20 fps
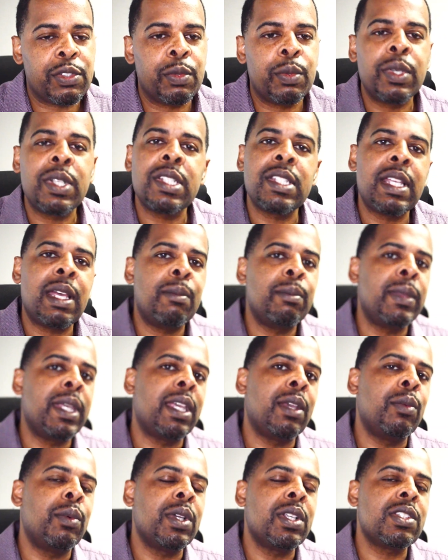So what does that
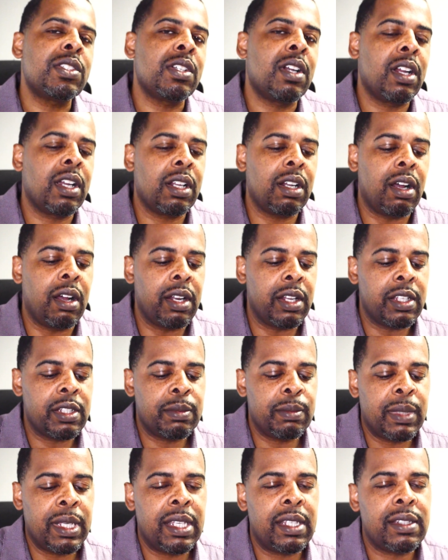mean? What does target
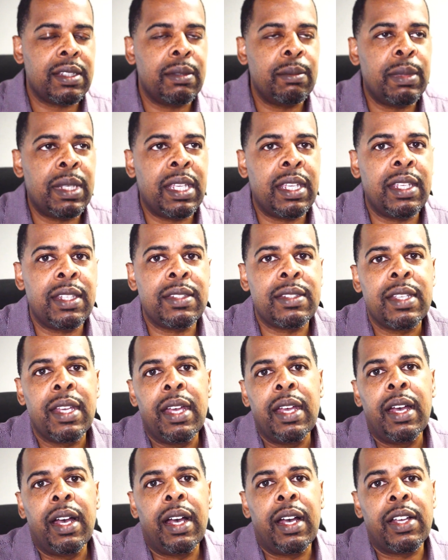audience means? It means
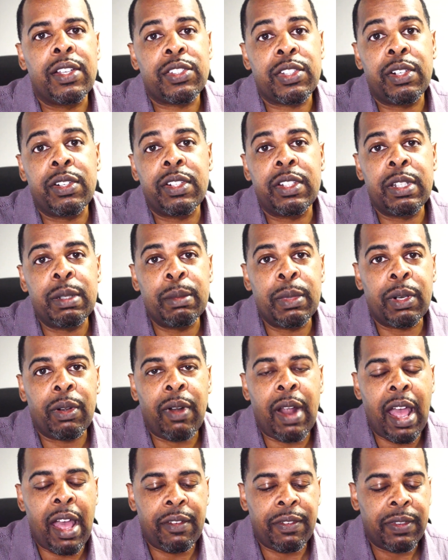a certain
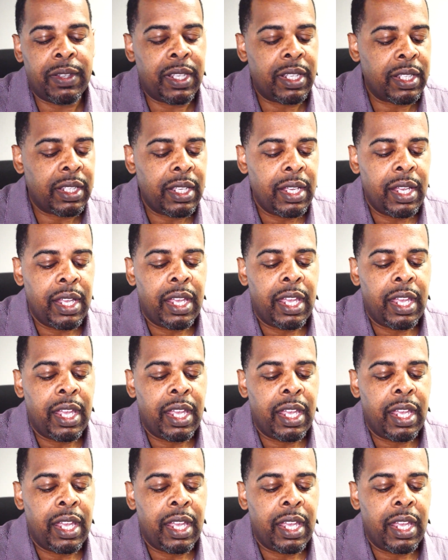demographic.